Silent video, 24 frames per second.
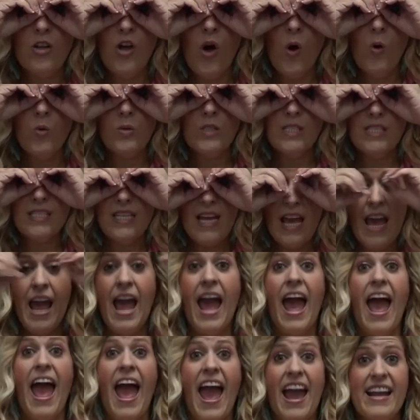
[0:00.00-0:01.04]
ghost,
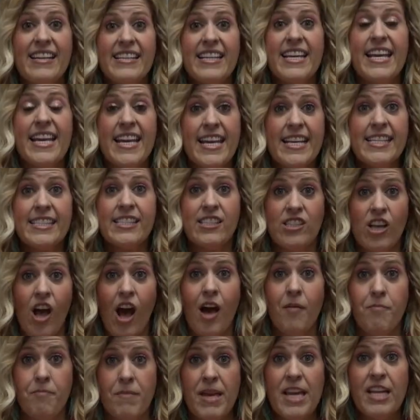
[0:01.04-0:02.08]
and he
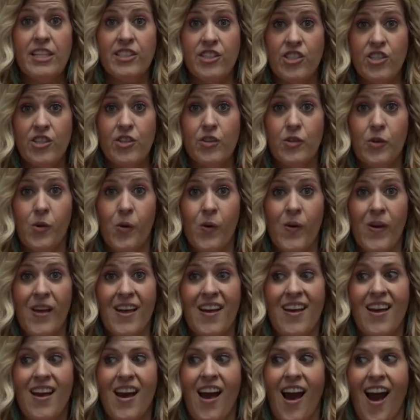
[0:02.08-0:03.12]
saw me too.
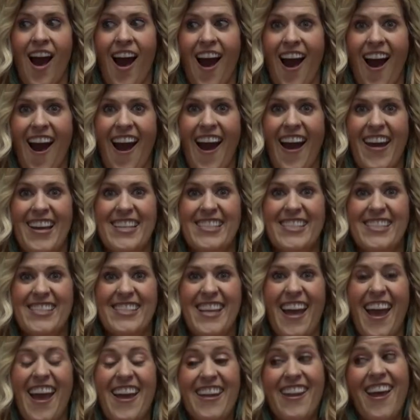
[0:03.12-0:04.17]
I
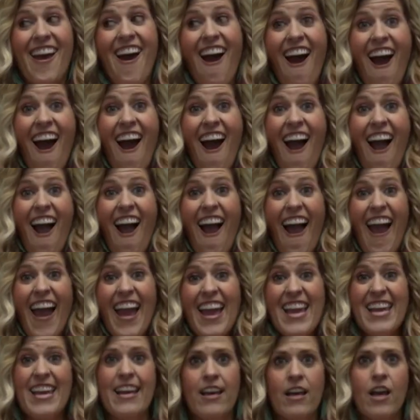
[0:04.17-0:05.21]
said,
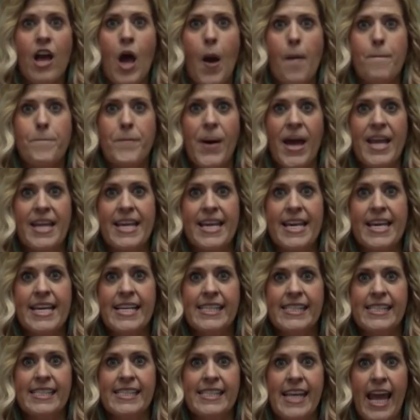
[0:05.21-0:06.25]
hi, but
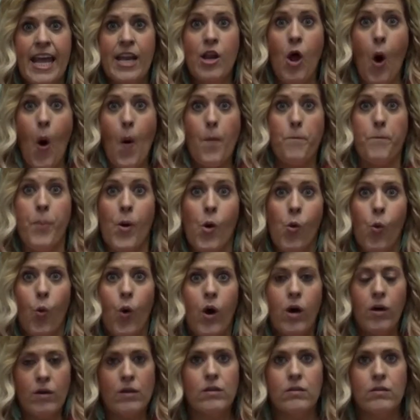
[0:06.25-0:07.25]
he said, boo.